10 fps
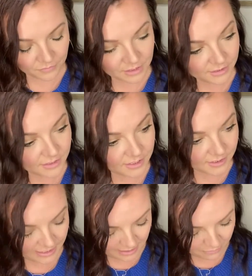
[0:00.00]
It's the
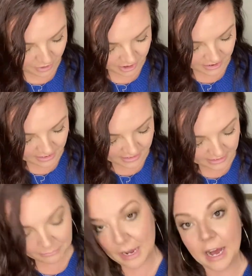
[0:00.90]
same brush that I
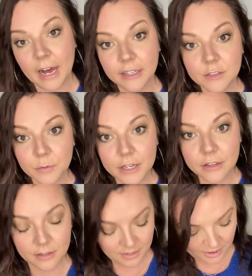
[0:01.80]
did my eyes with,
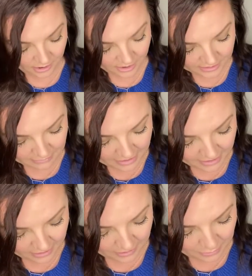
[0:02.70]
just to make
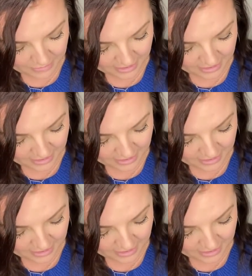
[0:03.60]
it a little bit